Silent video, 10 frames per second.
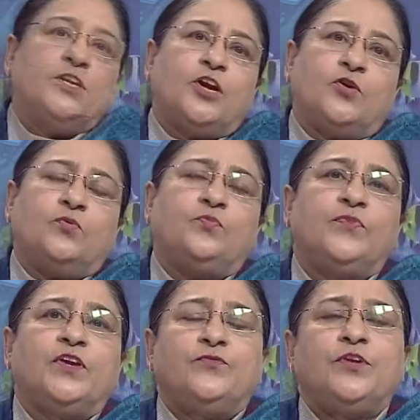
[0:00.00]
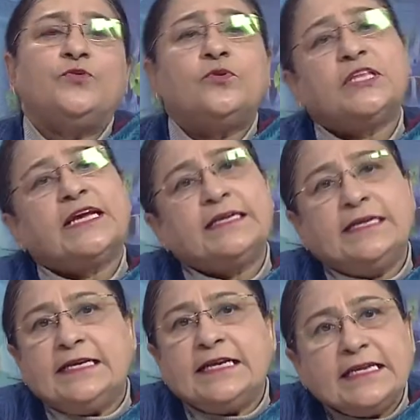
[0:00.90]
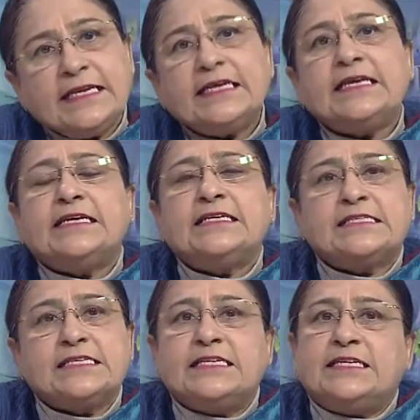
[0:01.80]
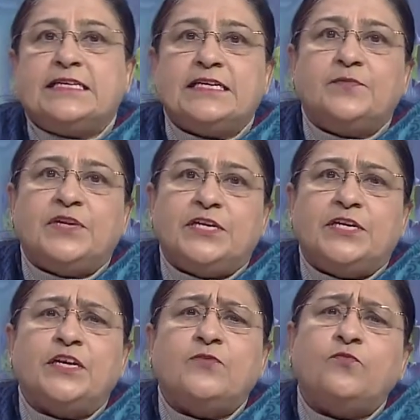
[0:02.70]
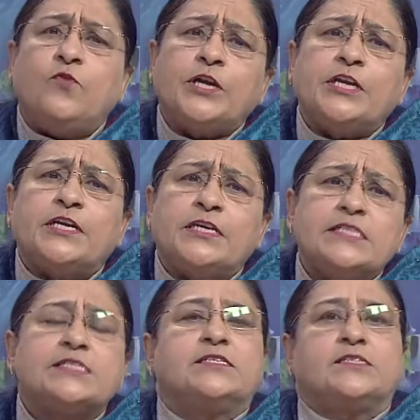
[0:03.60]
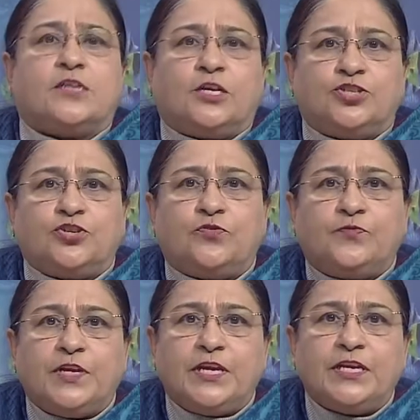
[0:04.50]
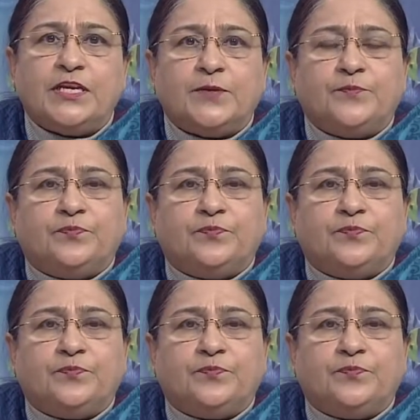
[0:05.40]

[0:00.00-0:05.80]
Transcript: Now, we know that DNA is the genetic material. What is the structure of DNA?